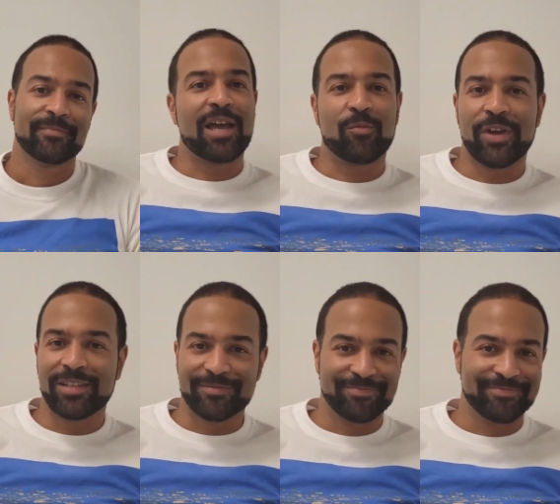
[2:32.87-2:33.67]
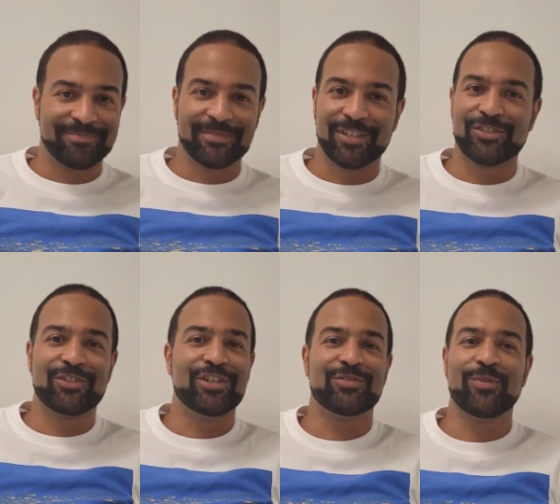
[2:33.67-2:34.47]
Stop waiting because you're
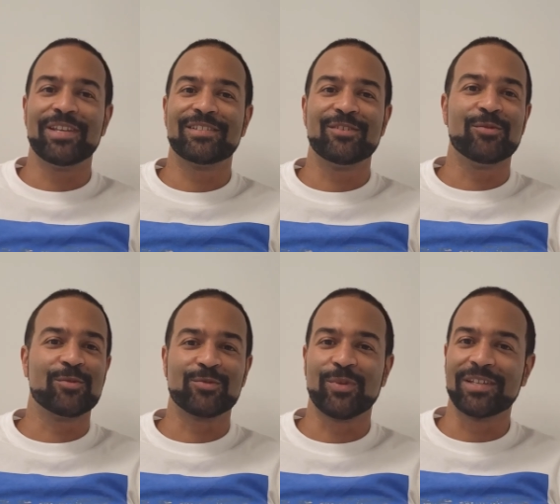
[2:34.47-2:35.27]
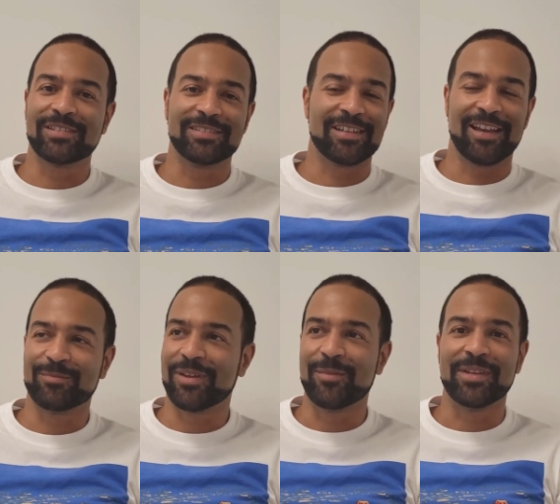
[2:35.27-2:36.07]
just wasting you're just wasting
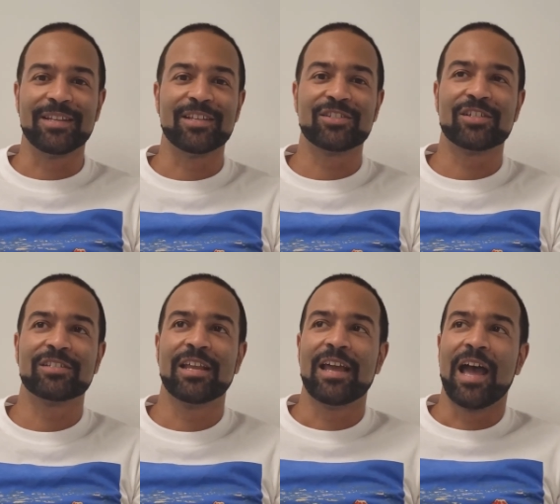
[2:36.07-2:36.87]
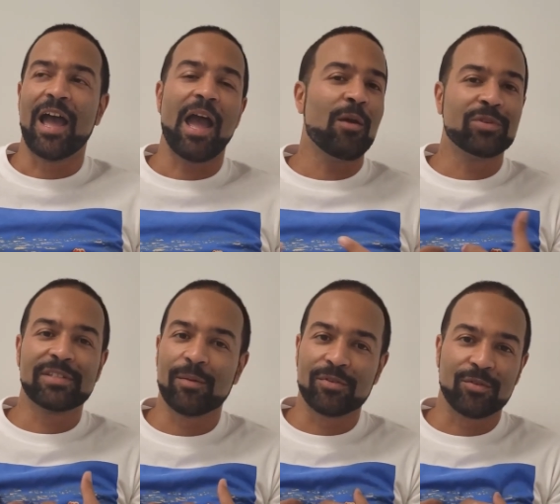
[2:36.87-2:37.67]
time. I mean, it's just I, I, was
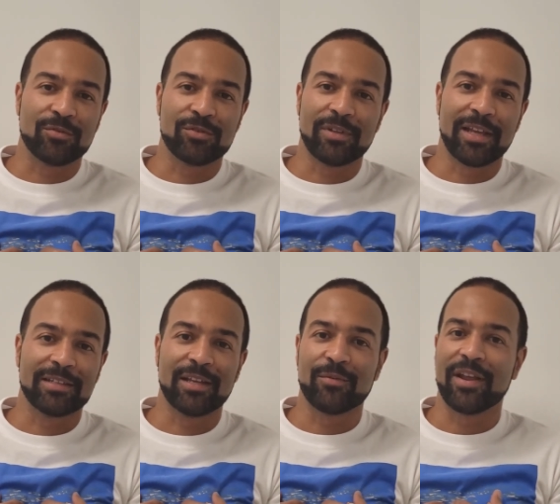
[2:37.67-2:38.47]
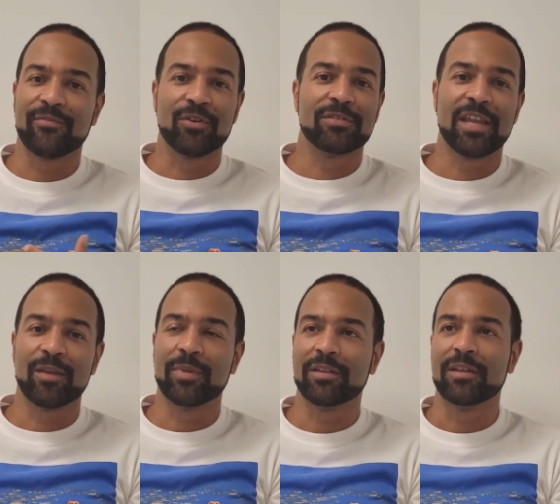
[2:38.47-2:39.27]
skeptical too, like I said when I first
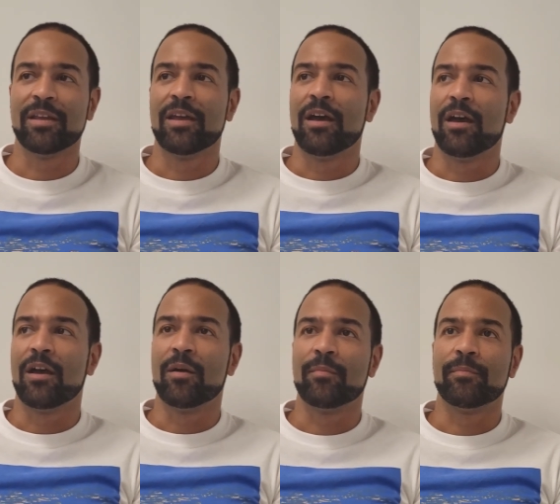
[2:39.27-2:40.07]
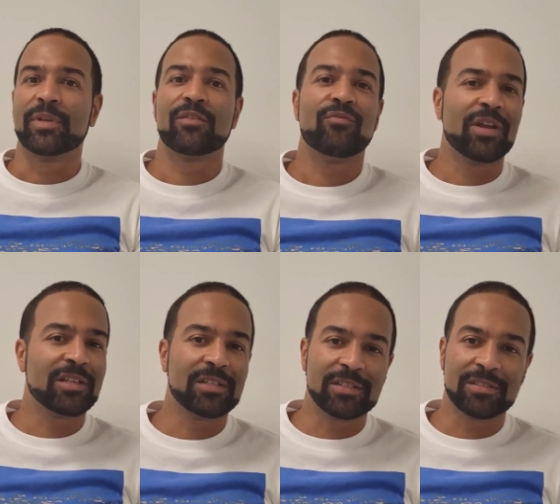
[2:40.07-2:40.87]
came in. Um, but the
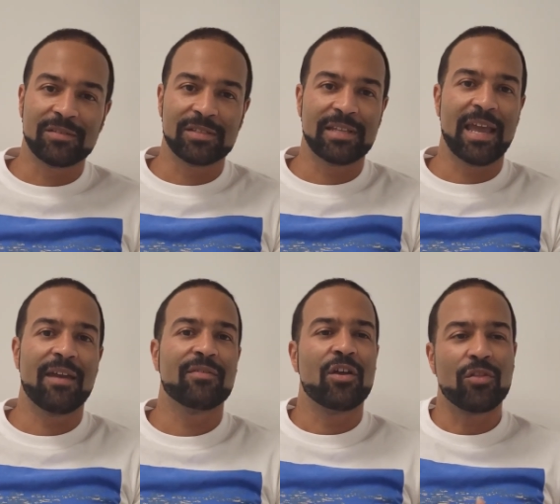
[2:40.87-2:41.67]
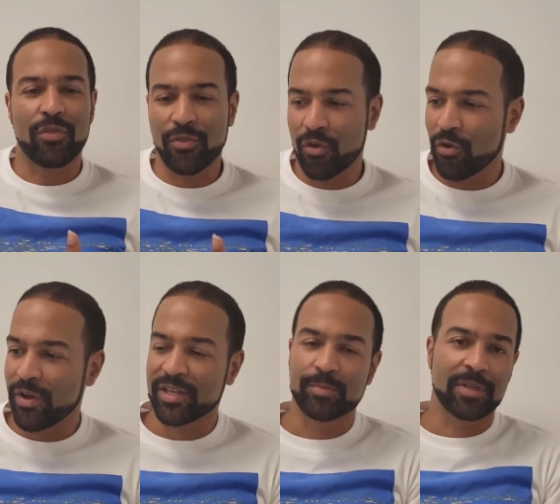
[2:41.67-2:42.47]
friendliness of the staff, the thorough
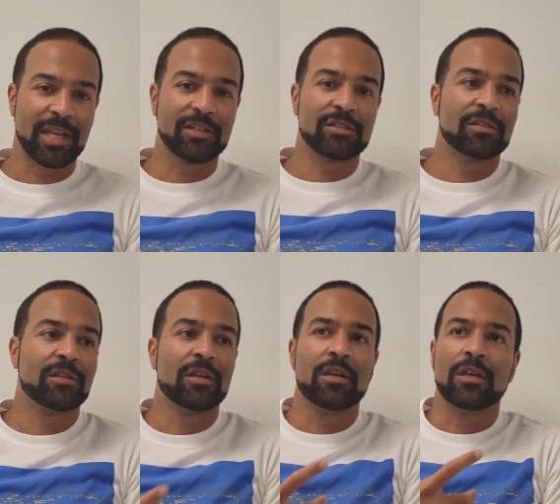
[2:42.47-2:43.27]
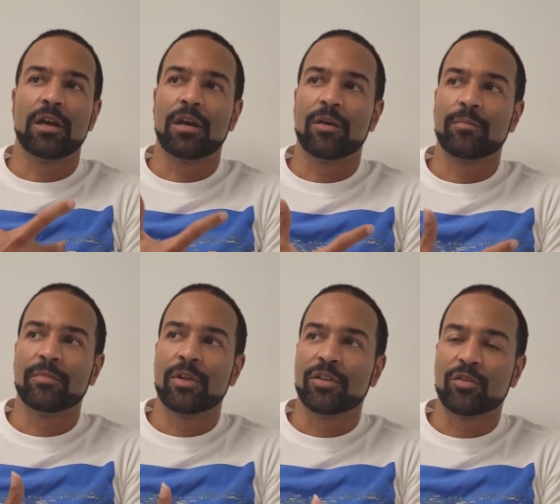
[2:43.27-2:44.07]
explanation,
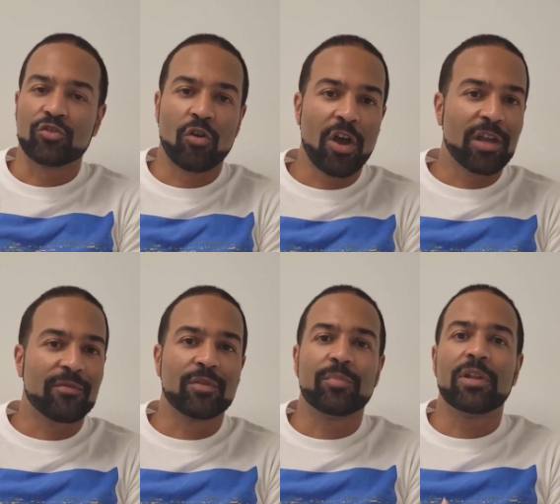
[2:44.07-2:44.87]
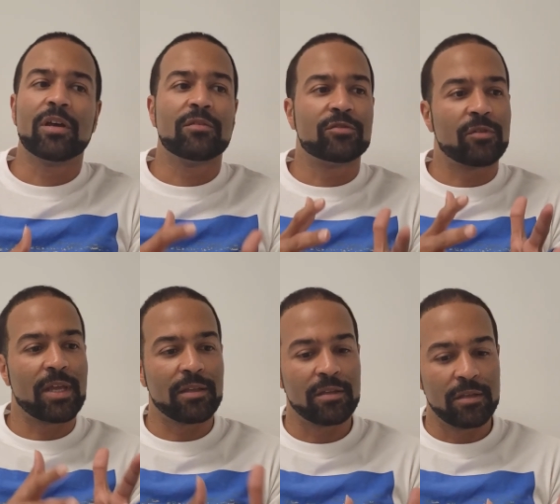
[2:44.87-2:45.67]
um, the drawing of the blood so
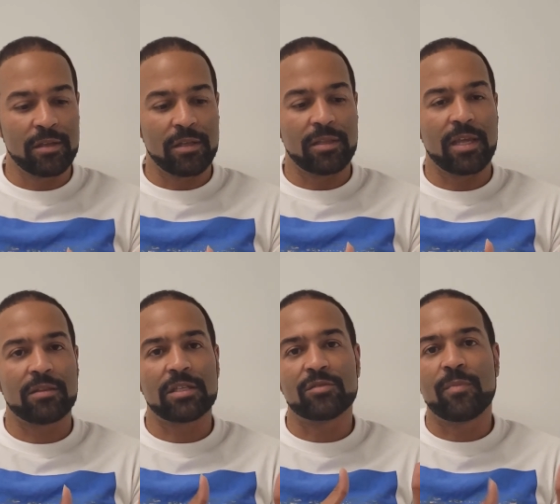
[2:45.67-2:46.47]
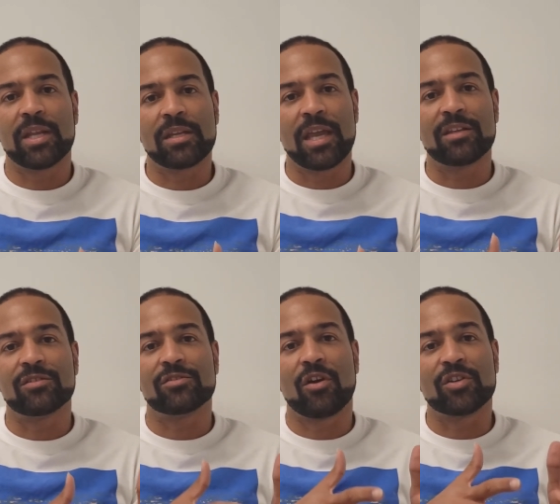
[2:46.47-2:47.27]
that that these
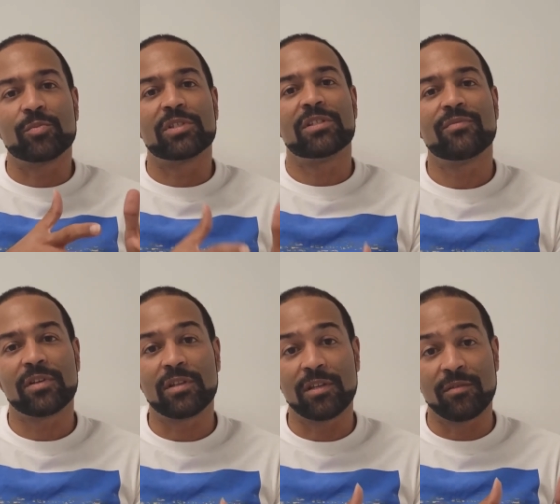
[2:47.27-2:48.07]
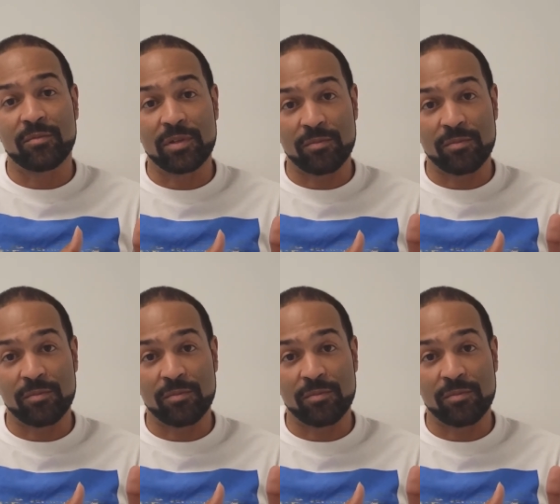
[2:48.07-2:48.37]
medications are specifically